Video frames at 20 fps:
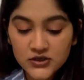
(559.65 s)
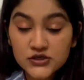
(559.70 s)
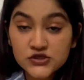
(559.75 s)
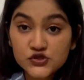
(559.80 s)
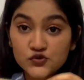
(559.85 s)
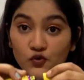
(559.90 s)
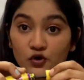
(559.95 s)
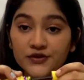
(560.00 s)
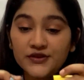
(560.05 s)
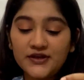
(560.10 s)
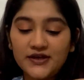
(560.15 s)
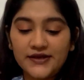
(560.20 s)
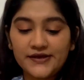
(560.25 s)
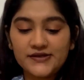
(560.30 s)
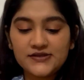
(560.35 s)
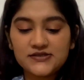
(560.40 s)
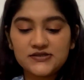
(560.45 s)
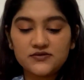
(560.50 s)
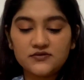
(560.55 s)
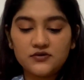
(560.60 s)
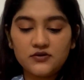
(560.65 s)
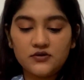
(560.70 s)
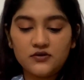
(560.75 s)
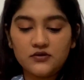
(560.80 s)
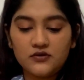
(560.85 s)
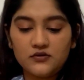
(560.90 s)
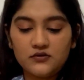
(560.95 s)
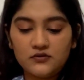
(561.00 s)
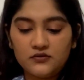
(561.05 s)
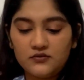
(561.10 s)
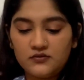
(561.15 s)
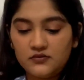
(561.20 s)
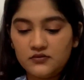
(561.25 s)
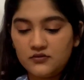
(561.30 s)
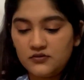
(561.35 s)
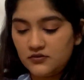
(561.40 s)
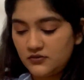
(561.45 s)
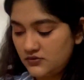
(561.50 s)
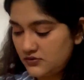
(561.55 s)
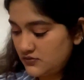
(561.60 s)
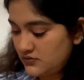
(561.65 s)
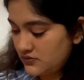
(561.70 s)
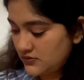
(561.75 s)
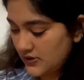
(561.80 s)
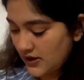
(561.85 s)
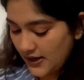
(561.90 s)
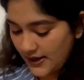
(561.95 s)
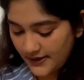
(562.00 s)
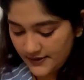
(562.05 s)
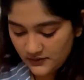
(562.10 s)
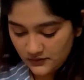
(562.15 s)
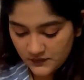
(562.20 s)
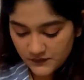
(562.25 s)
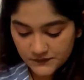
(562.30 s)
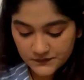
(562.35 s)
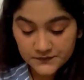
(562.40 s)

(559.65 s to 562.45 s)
So on the next eye.